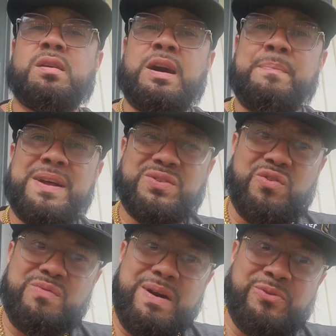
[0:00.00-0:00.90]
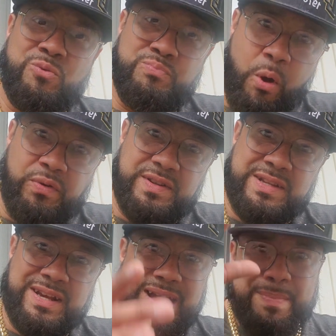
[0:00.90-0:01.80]
I'm not talking about no murders,
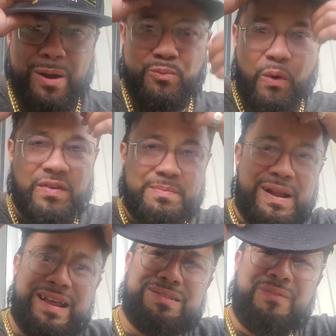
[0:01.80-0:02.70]
nigga. I'm not worried about, like, get the